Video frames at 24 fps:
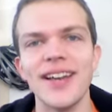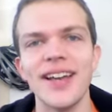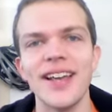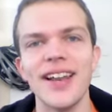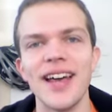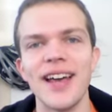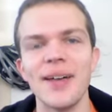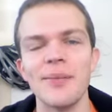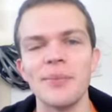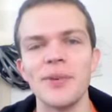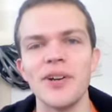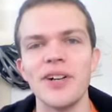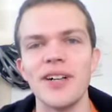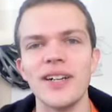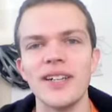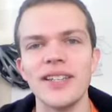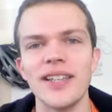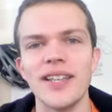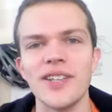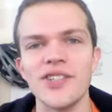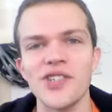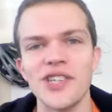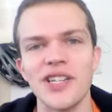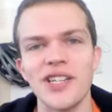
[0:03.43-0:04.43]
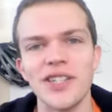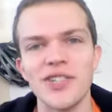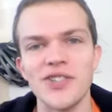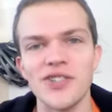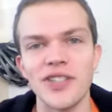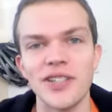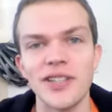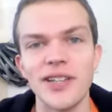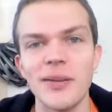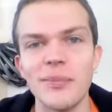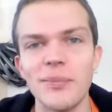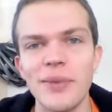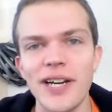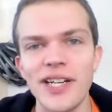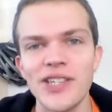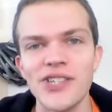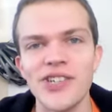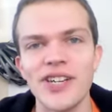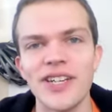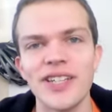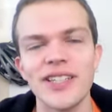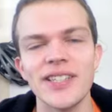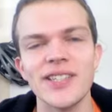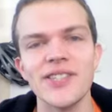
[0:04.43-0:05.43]
and I'm calling that challenge the Glenn Beck
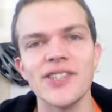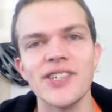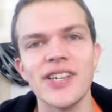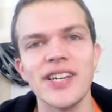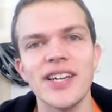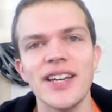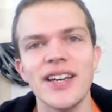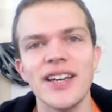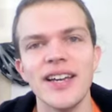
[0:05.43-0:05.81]
Challenge.